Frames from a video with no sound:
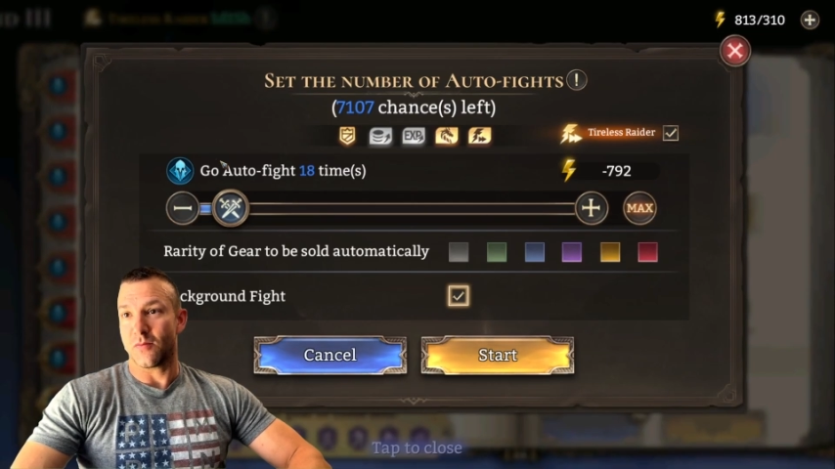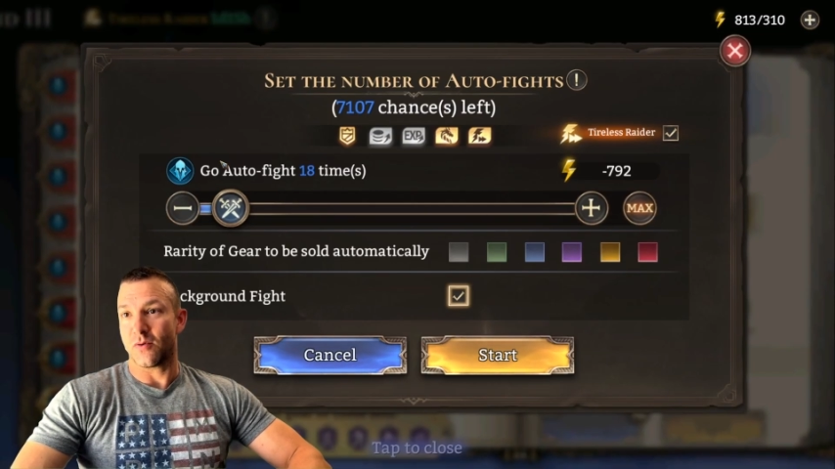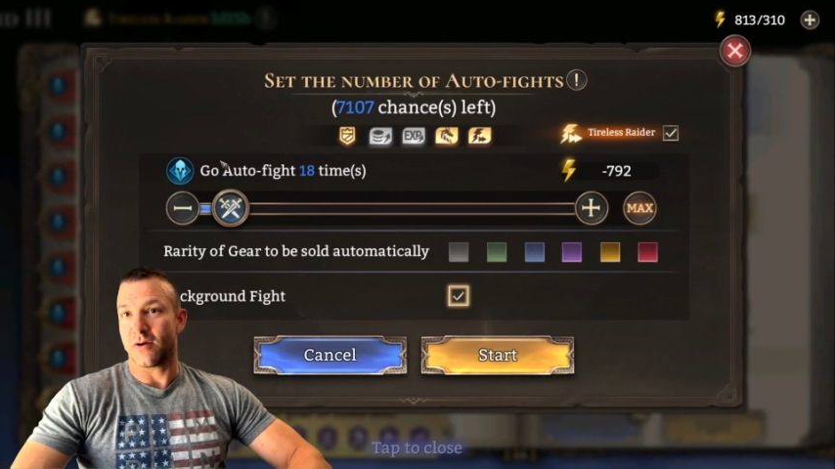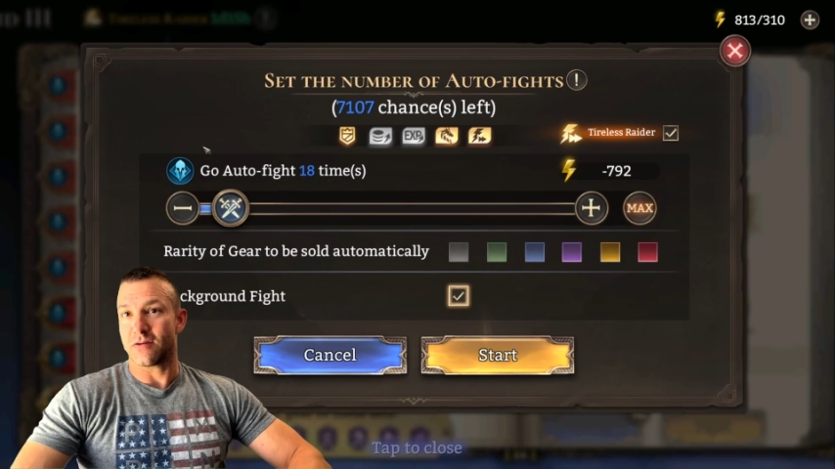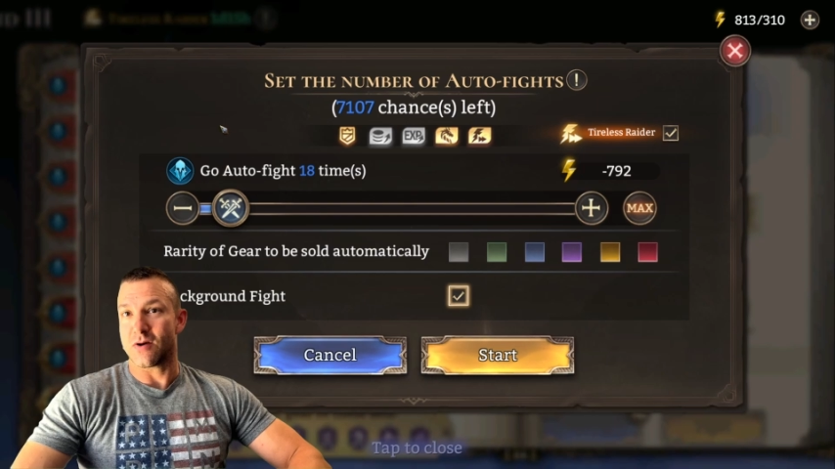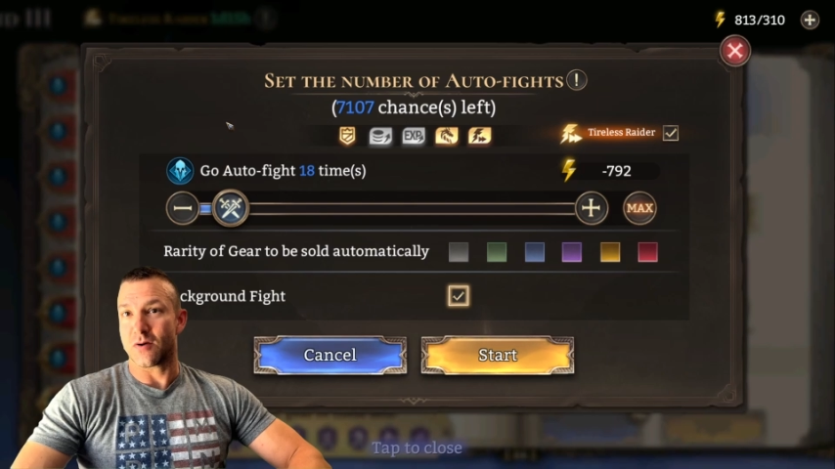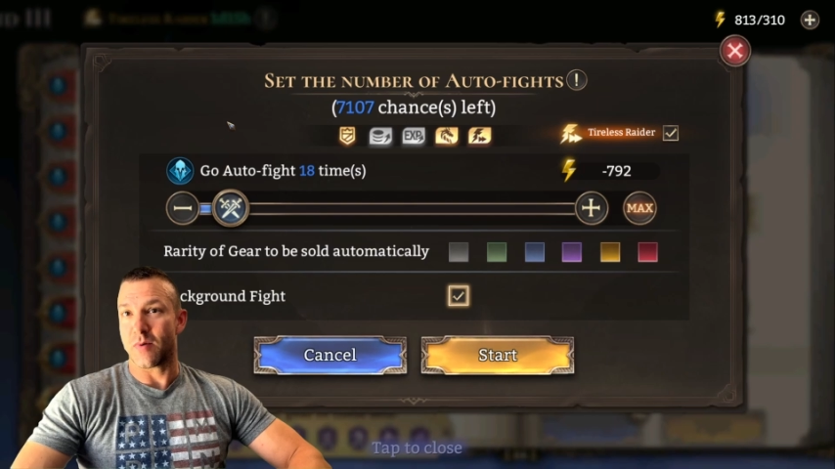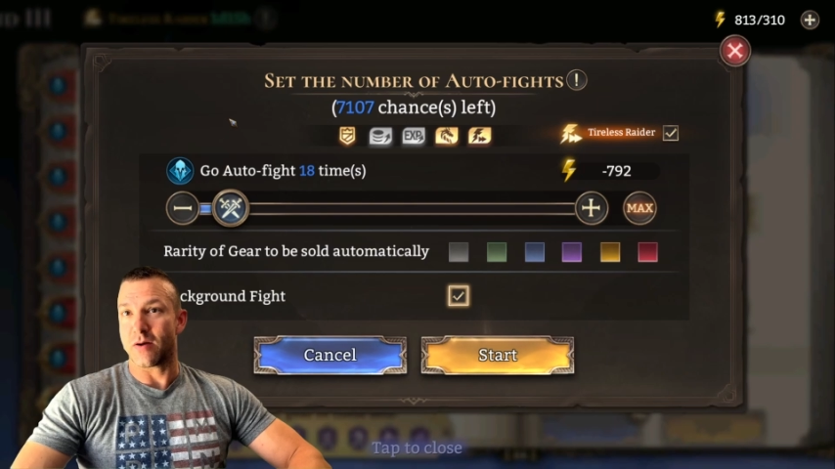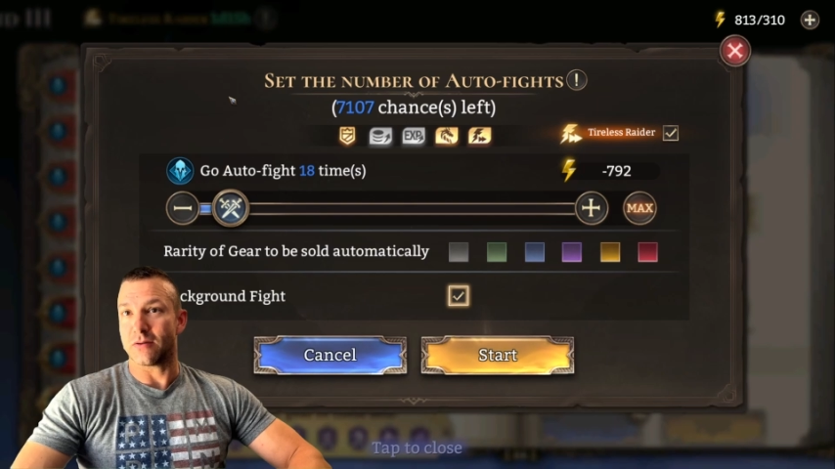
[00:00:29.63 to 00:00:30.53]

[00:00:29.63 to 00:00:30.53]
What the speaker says: then we're going to talk about